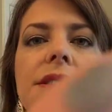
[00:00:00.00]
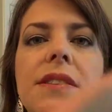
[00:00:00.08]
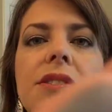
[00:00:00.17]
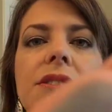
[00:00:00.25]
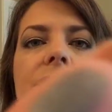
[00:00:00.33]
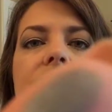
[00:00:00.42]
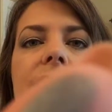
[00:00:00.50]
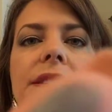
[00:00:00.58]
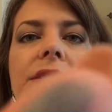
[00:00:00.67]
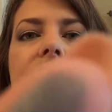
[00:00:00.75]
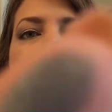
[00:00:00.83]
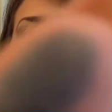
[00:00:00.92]
so you can see
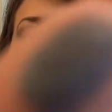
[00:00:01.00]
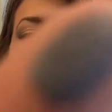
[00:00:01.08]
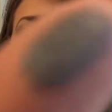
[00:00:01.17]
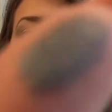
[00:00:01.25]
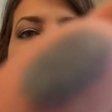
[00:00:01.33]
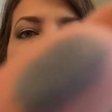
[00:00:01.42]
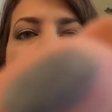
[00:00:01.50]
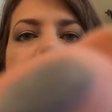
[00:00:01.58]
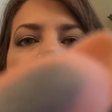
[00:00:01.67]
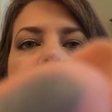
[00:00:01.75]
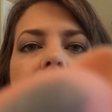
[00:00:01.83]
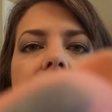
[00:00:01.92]
the shimmers
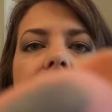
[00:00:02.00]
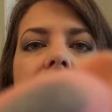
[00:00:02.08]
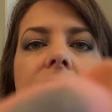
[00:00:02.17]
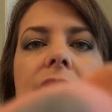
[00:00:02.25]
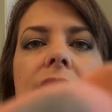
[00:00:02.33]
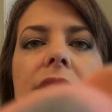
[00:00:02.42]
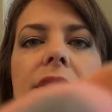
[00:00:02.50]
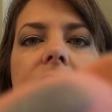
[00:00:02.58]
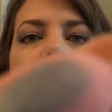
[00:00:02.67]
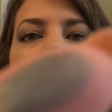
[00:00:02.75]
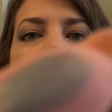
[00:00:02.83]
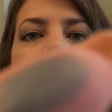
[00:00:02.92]
are like
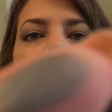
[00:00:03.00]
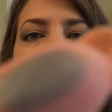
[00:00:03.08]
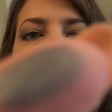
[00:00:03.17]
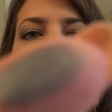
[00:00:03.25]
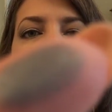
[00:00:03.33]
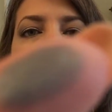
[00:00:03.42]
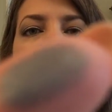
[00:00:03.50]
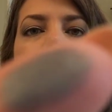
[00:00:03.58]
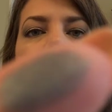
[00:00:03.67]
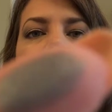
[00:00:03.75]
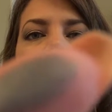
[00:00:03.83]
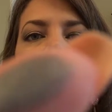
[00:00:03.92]
really